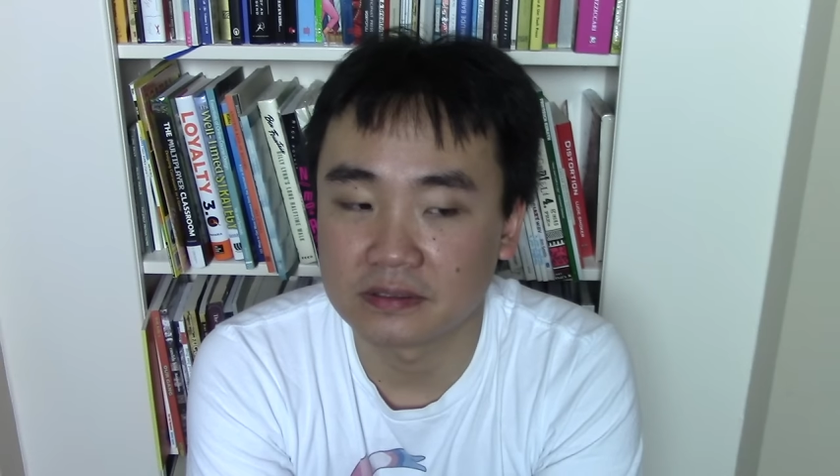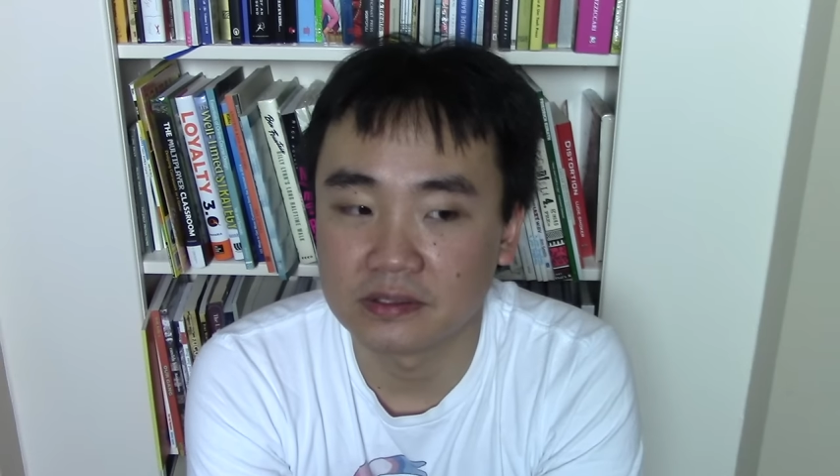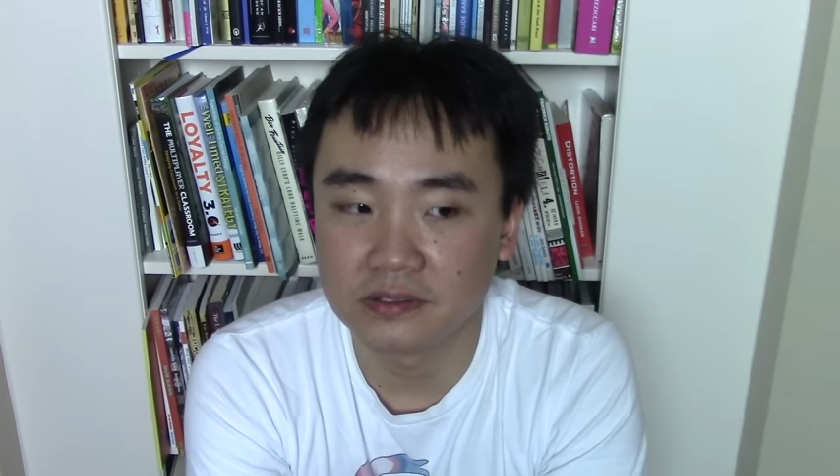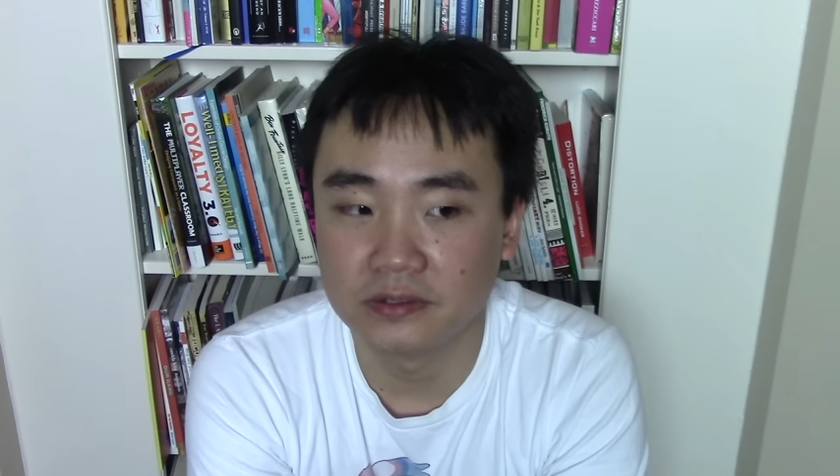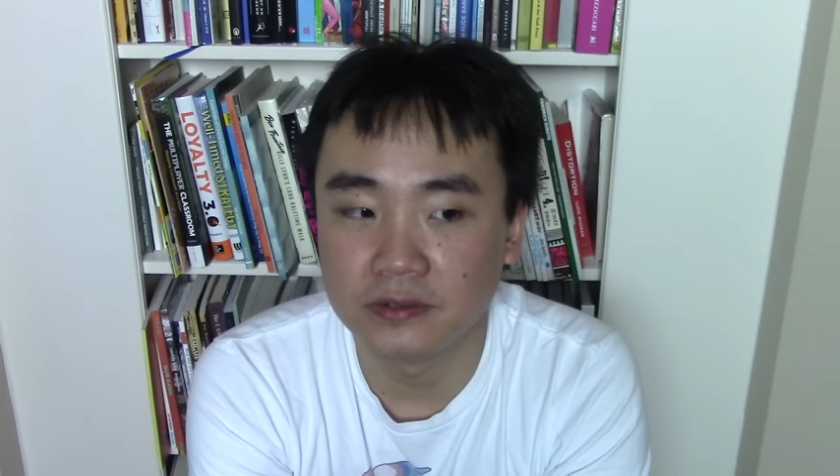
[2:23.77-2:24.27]

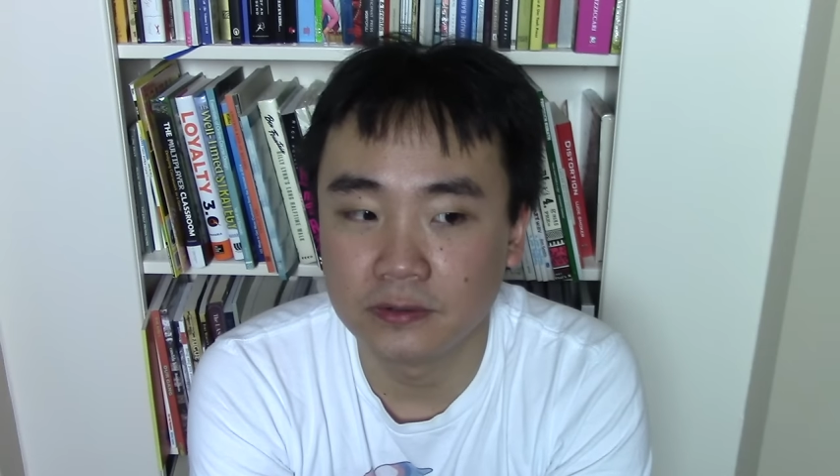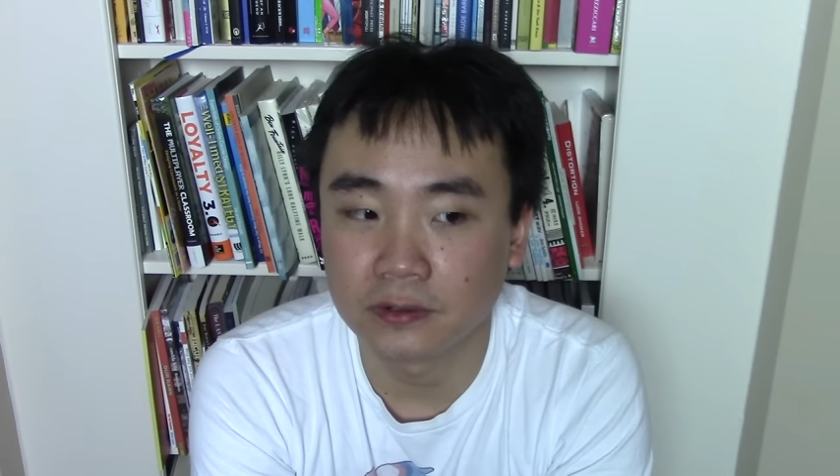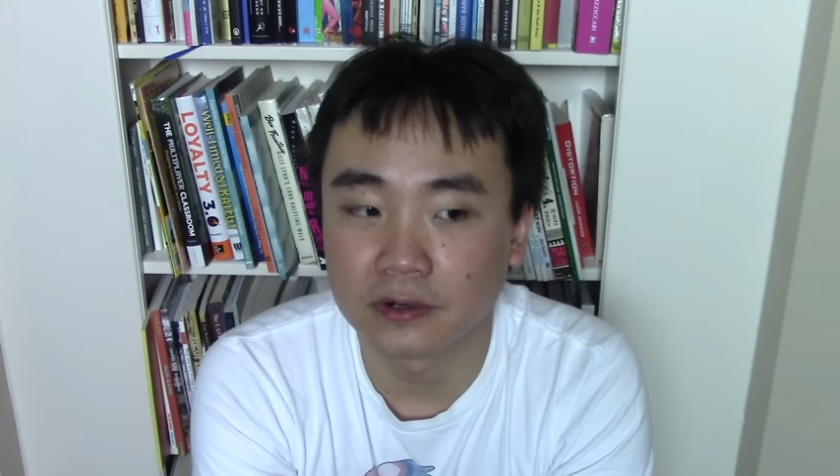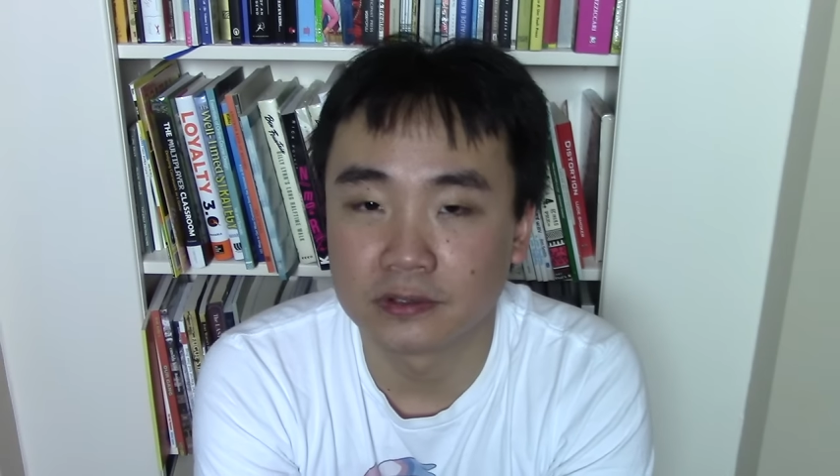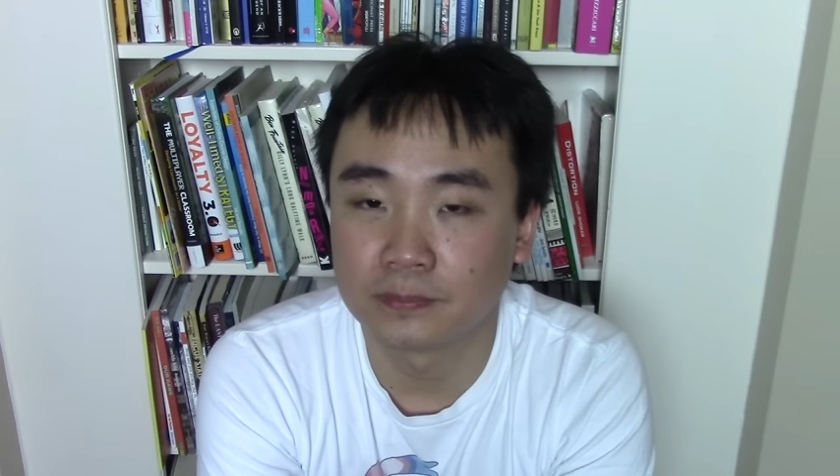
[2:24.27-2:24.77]
you
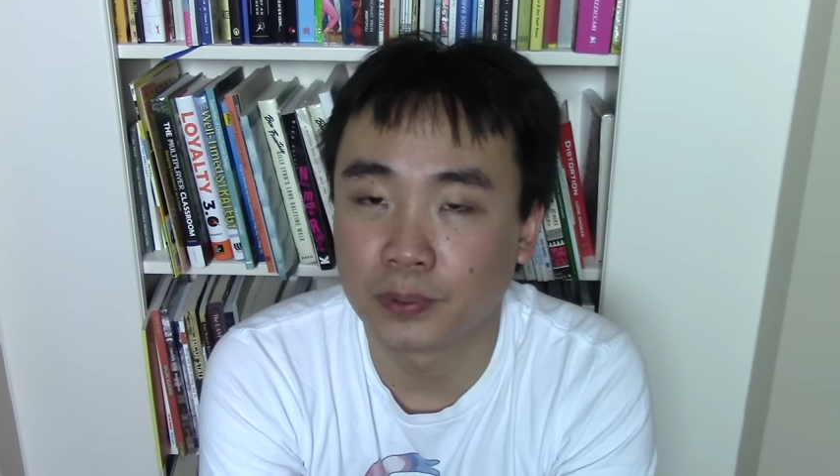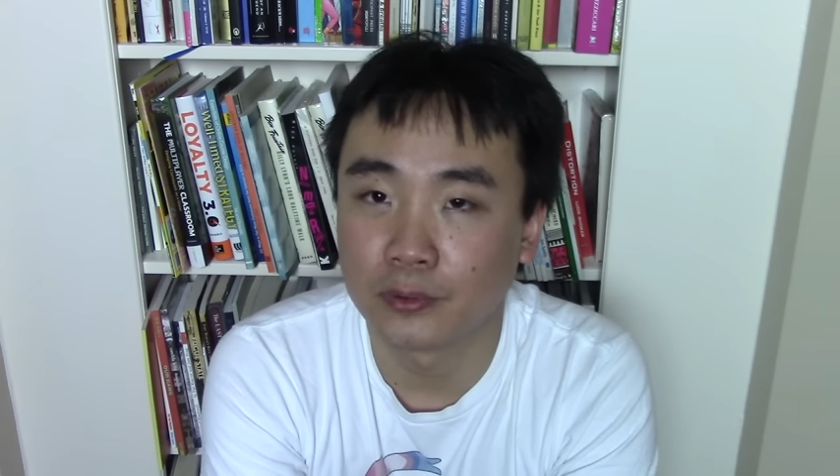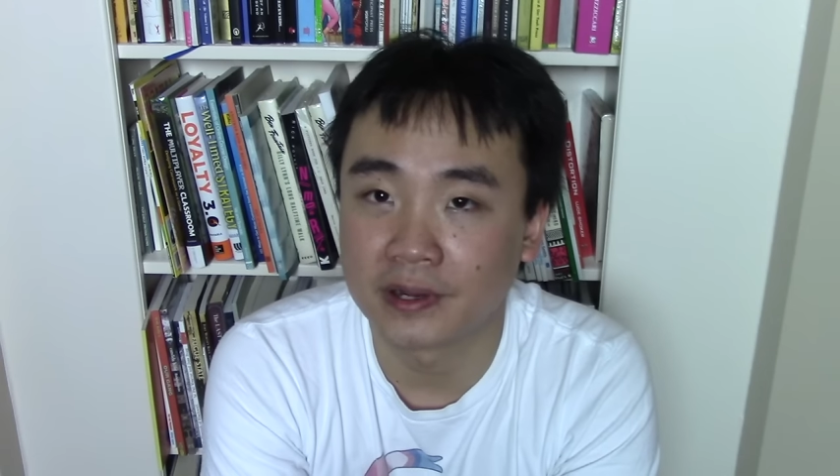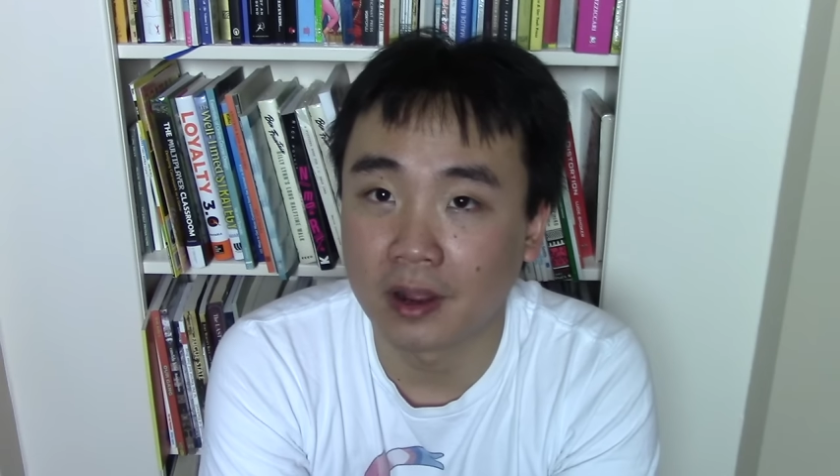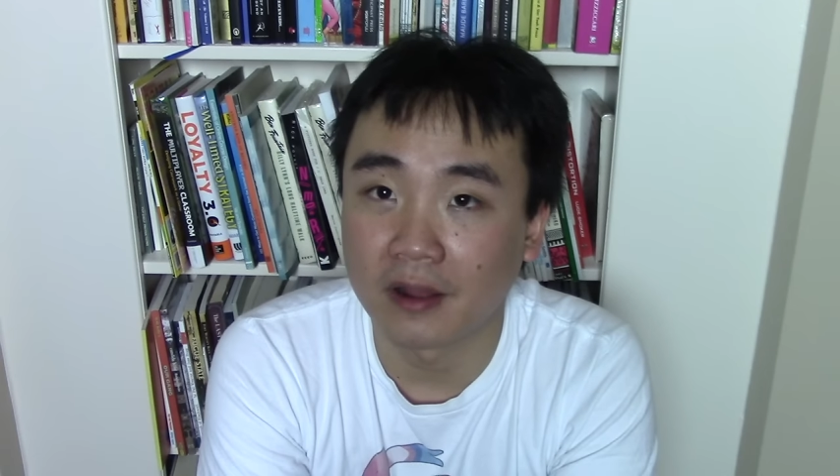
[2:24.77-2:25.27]
are
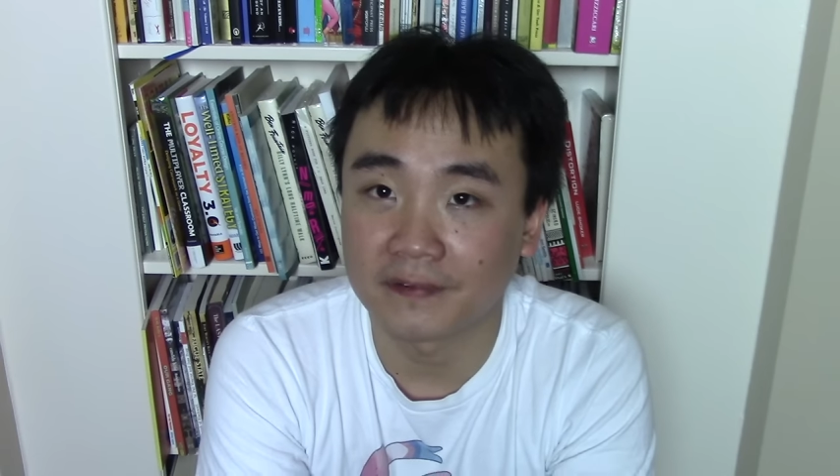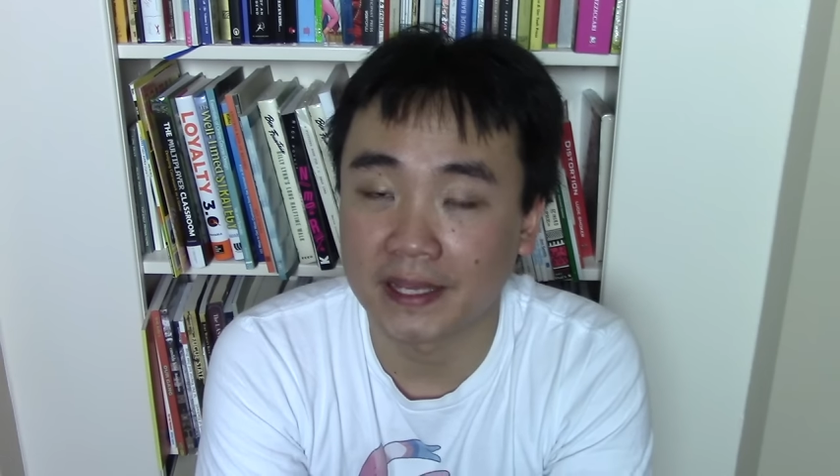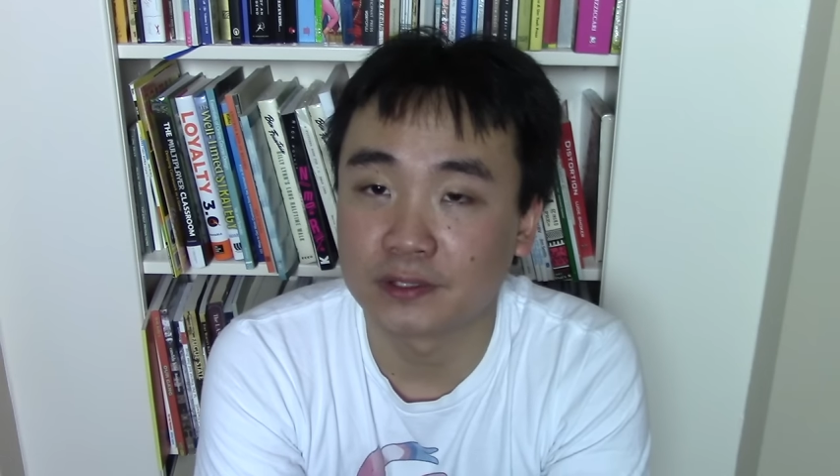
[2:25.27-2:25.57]
pulling off a